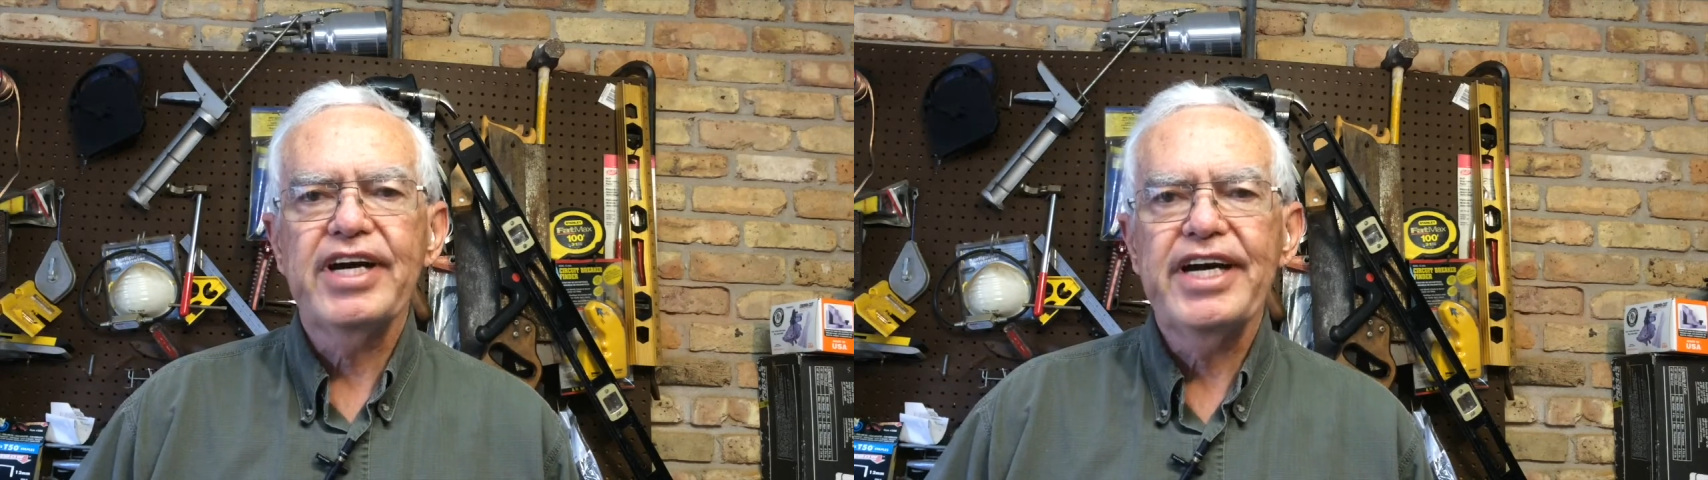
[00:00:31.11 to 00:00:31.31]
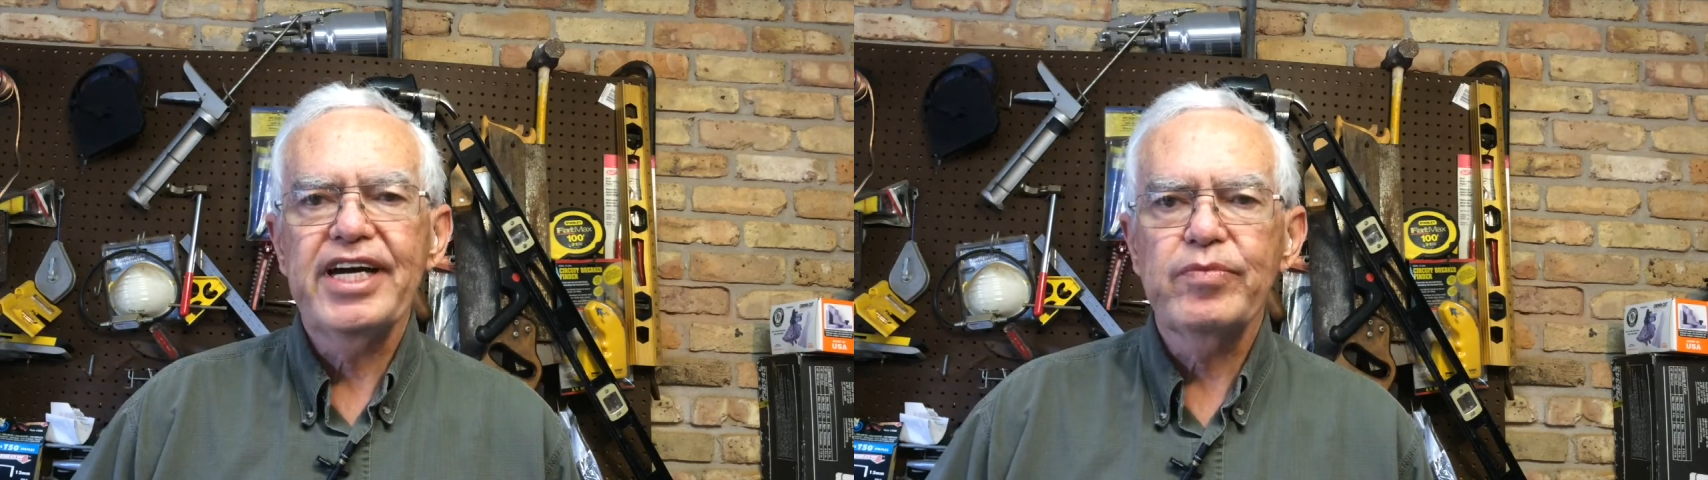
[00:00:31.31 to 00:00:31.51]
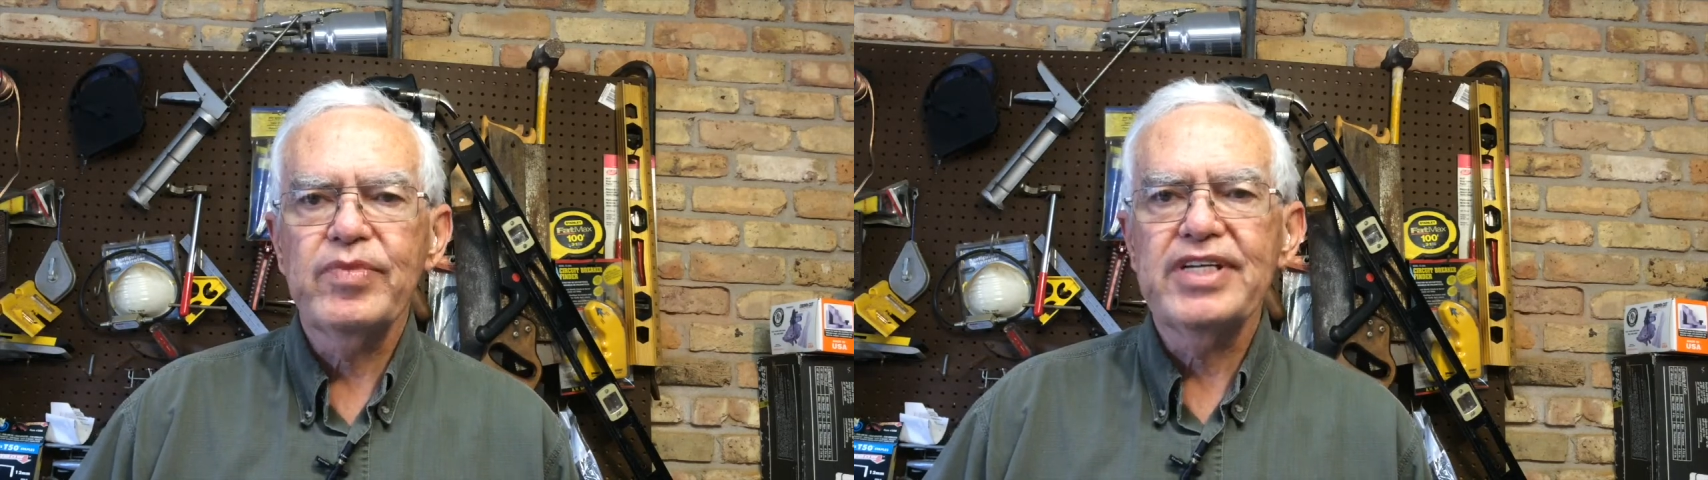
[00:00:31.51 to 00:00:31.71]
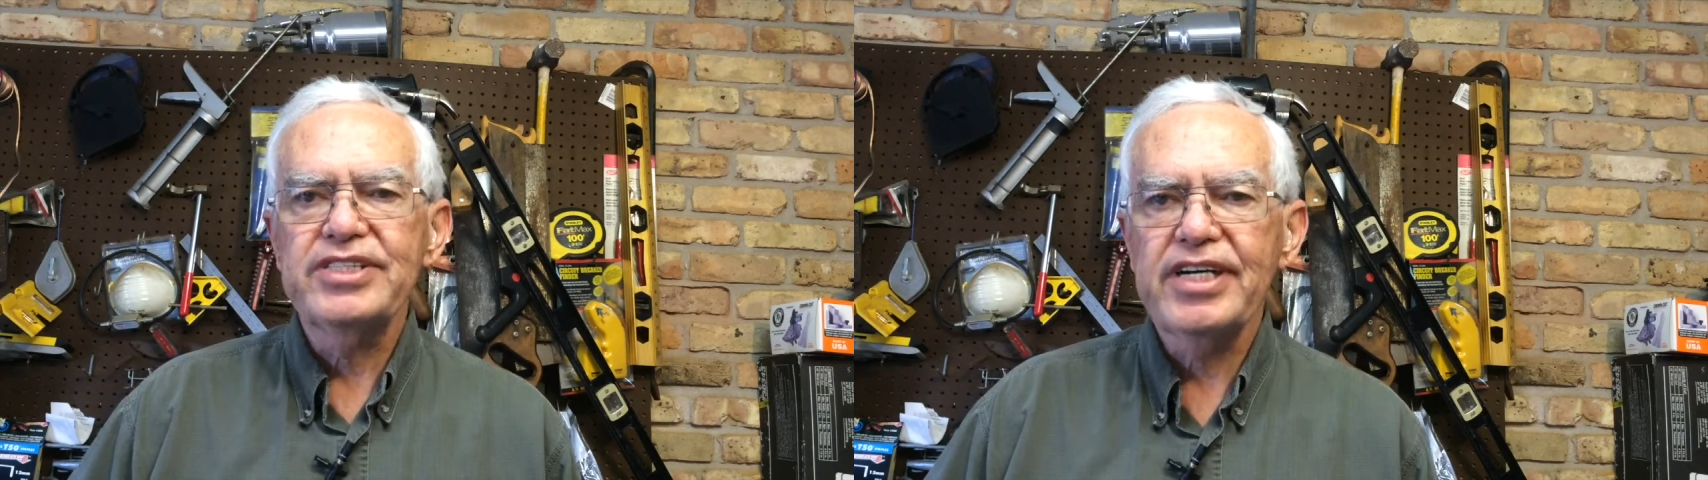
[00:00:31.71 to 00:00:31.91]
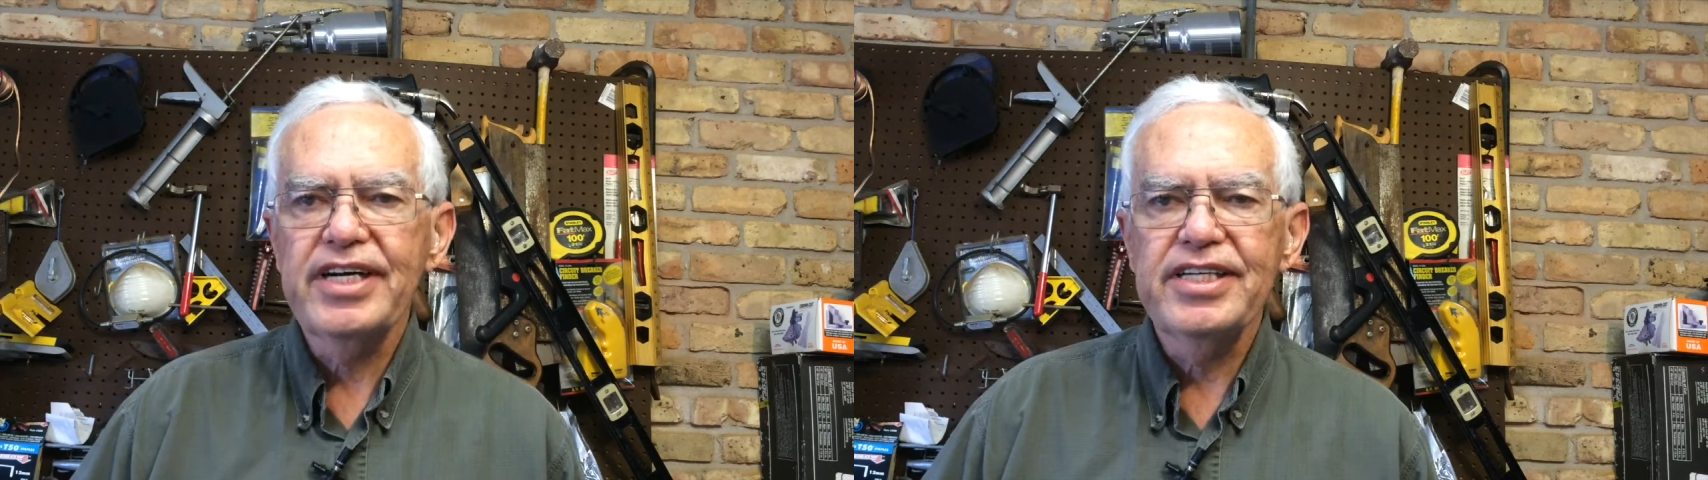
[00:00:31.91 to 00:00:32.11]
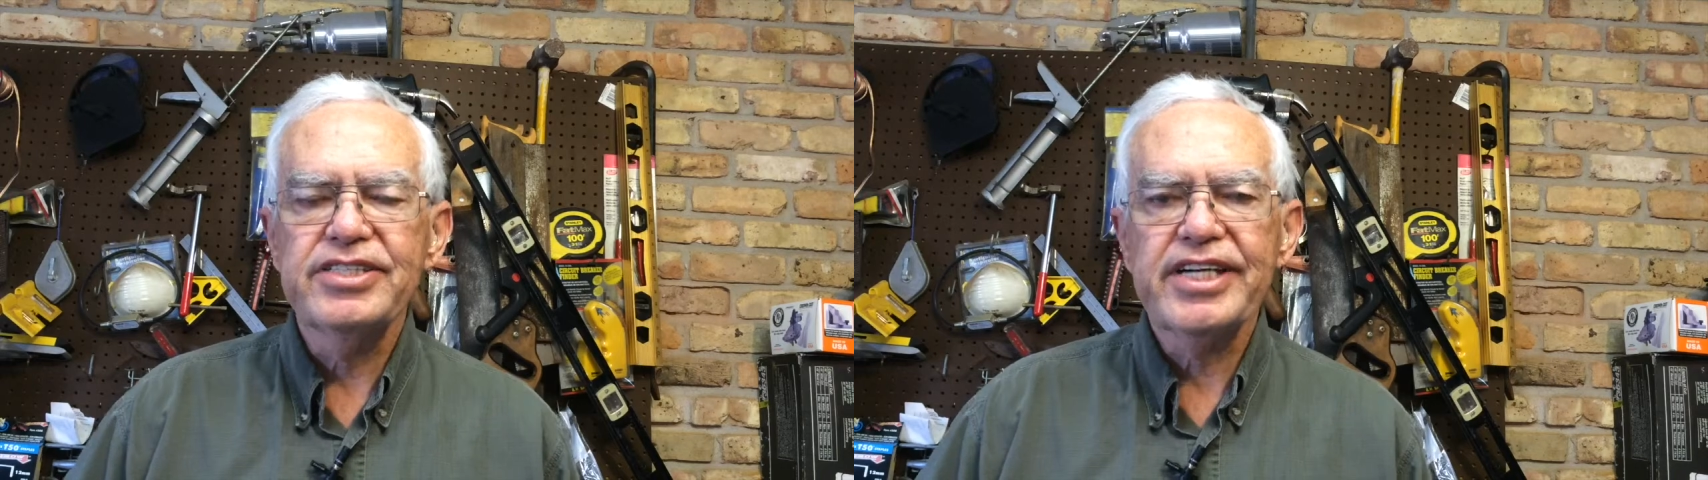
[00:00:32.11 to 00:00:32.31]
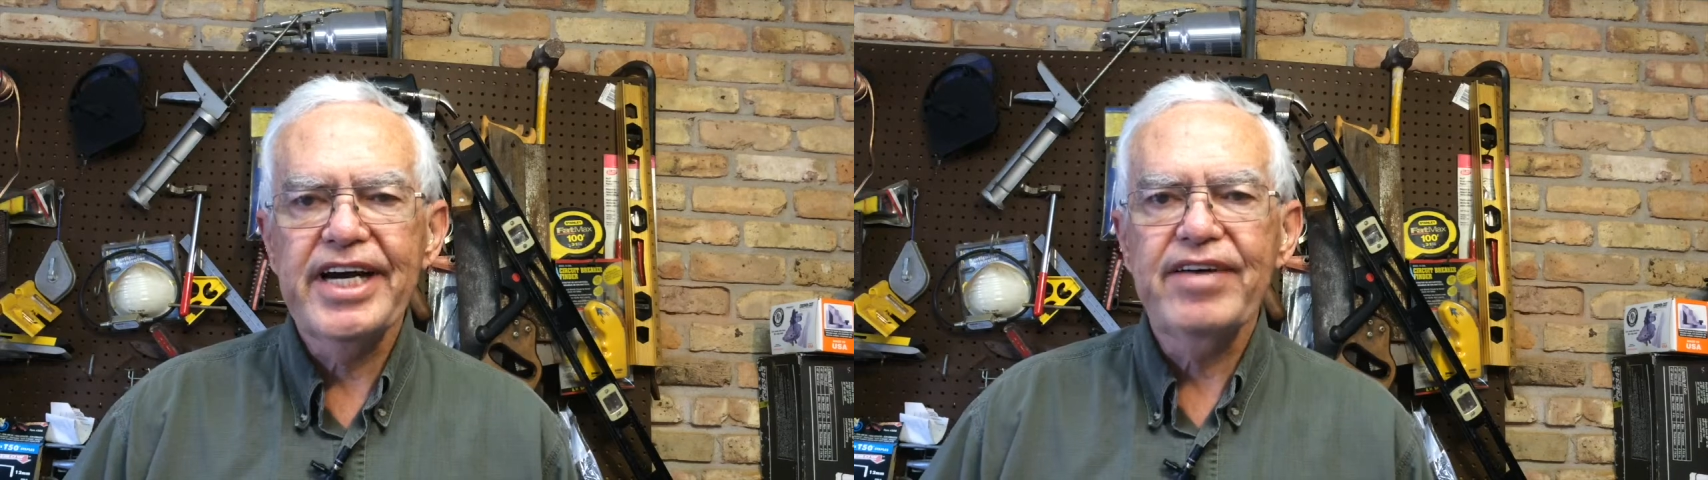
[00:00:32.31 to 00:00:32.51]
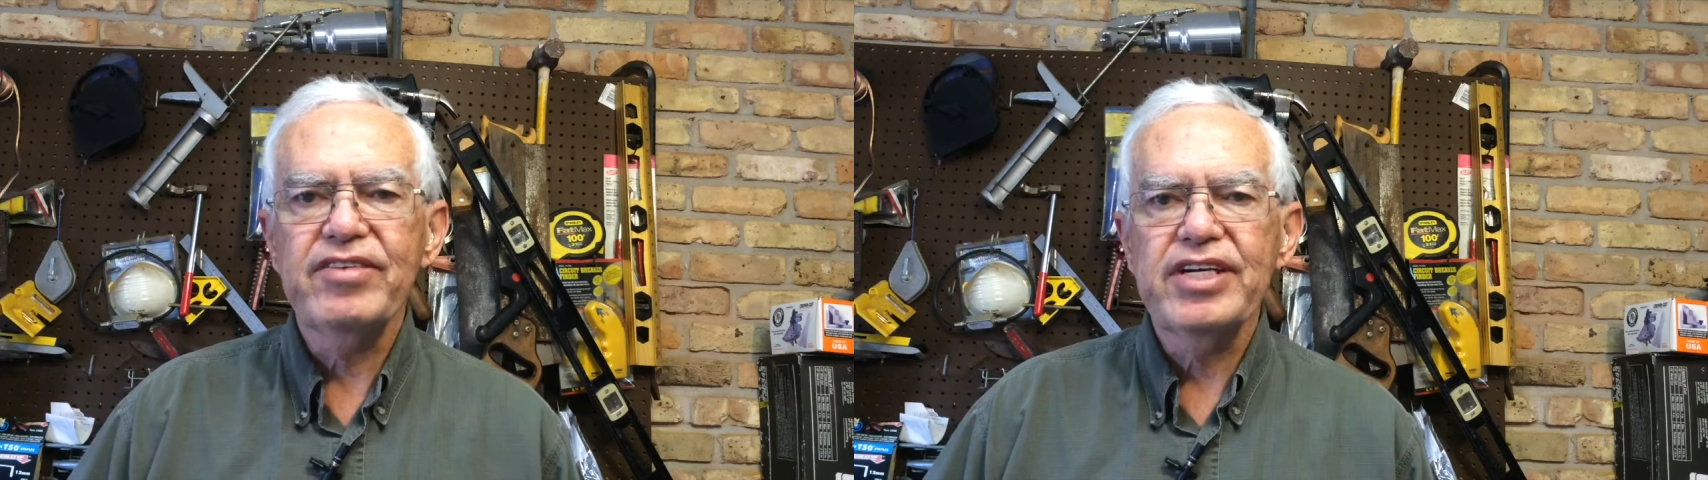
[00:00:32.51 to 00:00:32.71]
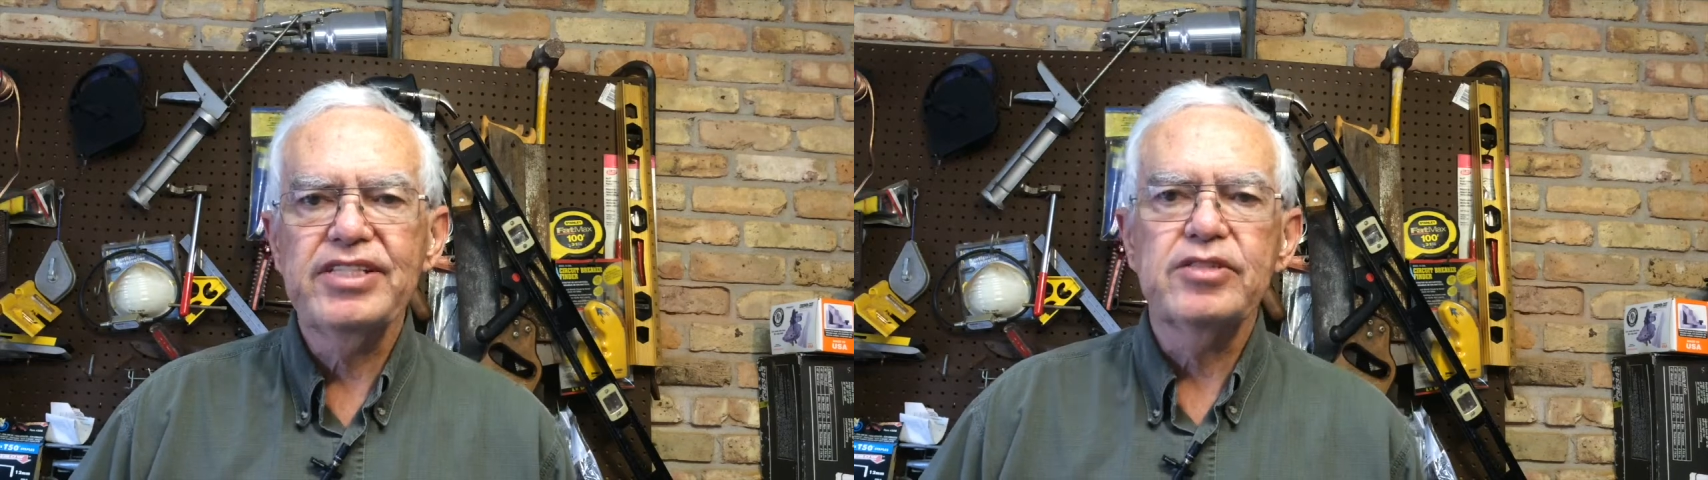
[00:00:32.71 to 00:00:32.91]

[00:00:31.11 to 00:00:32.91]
had in my sinus cavities